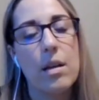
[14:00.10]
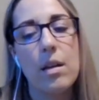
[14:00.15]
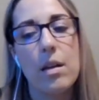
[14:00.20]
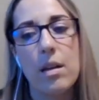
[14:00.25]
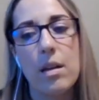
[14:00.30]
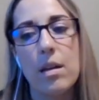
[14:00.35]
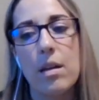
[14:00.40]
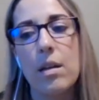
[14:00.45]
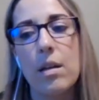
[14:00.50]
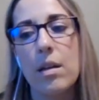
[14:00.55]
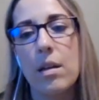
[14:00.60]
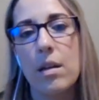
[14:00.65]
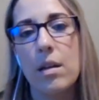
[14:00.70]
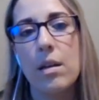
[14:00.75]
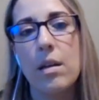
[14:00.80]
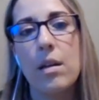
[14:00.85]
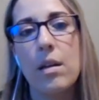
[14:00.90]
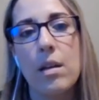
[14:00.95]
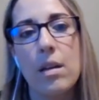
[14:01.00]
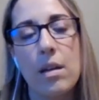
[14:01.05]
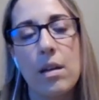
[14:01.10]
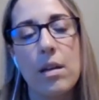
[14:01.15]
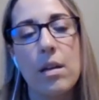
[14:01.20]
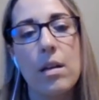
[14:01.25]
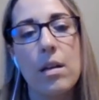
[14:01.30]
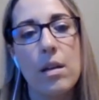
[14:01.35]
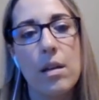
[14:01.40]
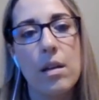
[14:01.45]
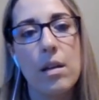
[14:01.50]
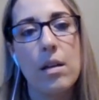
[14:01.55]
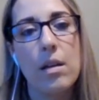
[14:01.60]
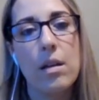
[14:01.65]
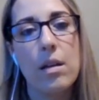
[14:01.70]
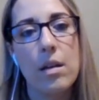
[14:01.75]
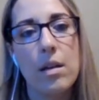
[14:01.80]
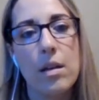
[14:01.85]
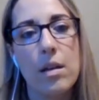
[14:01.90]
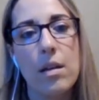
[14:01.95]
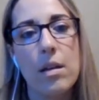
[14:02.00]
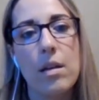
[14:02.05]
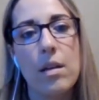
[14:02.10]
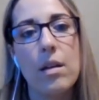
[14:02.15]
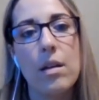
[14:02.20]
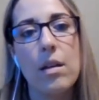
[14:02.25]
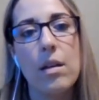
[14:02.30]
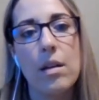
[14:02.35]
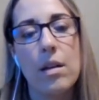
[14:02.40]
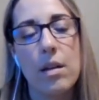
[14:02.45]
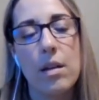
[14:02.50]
This person isn't speaking.